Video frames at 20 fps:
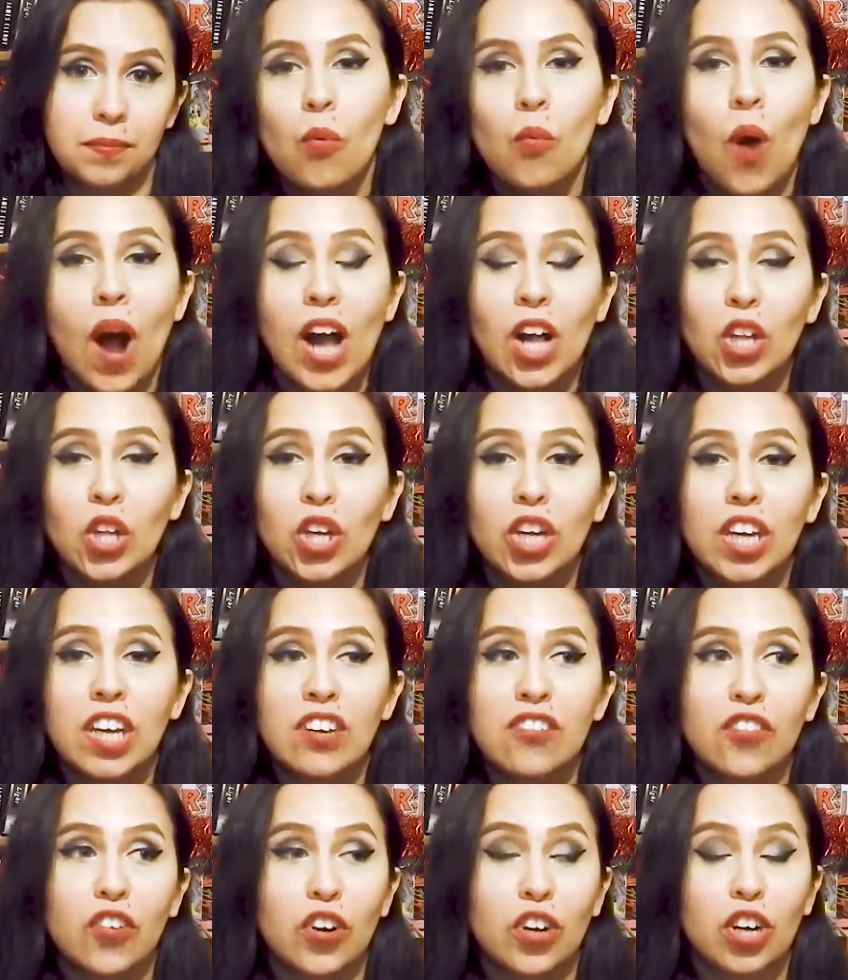While looking
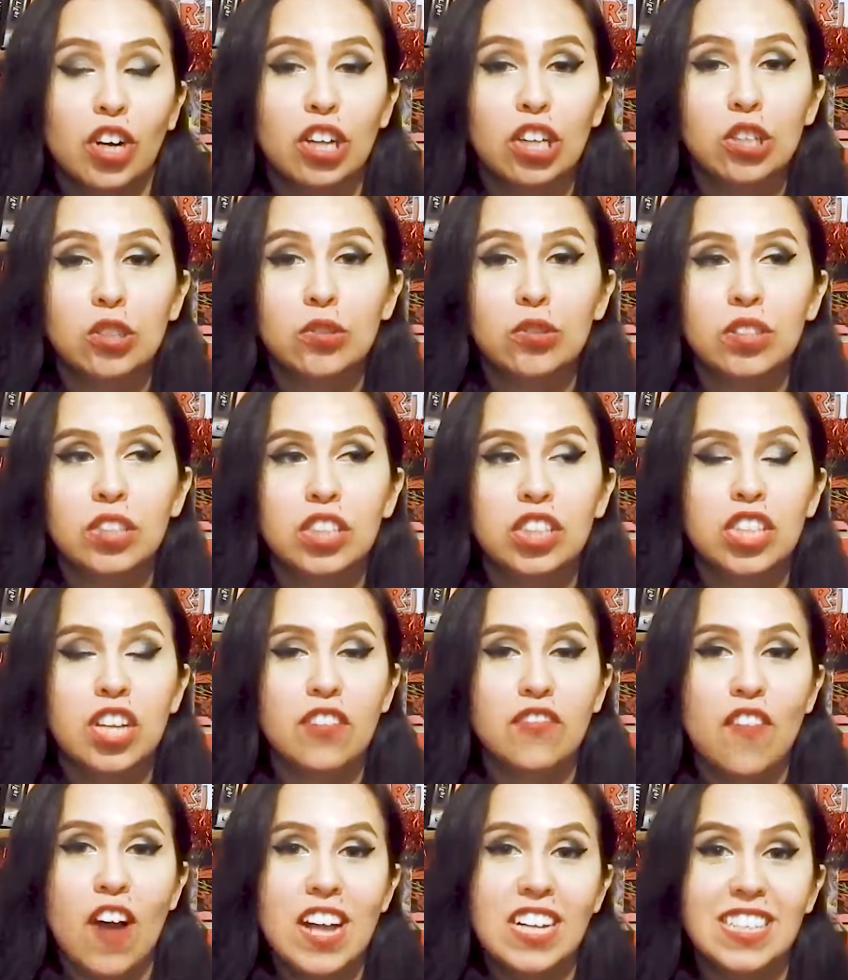for clues, she
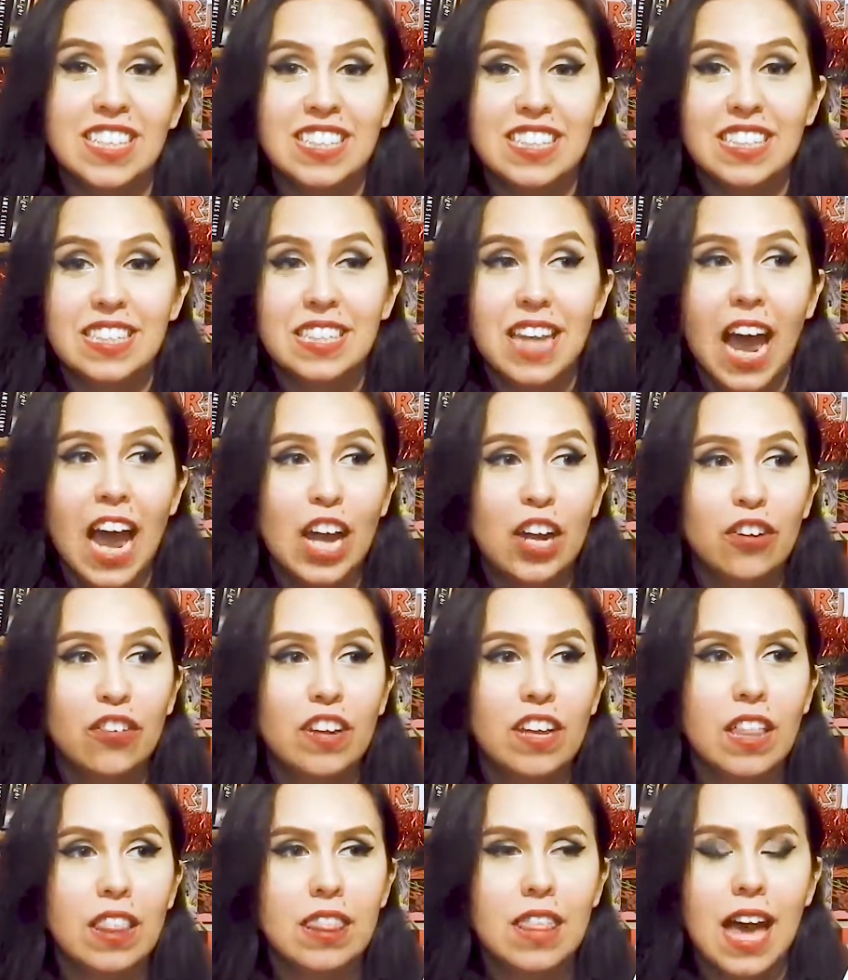finds this
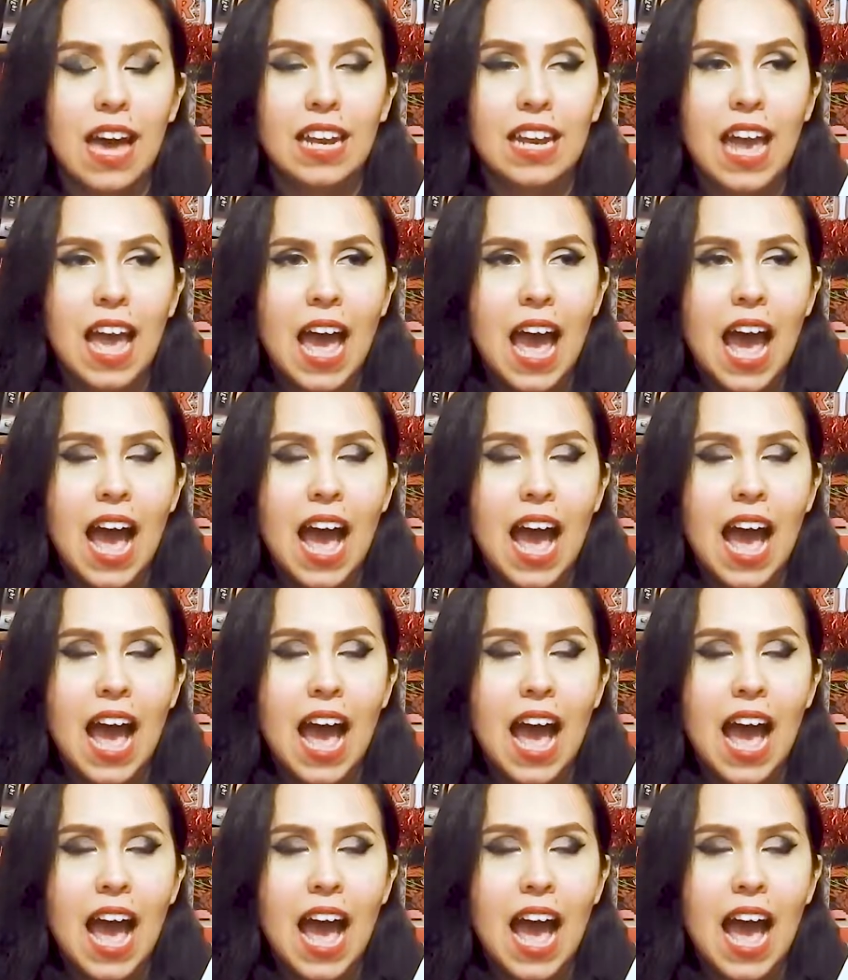diary that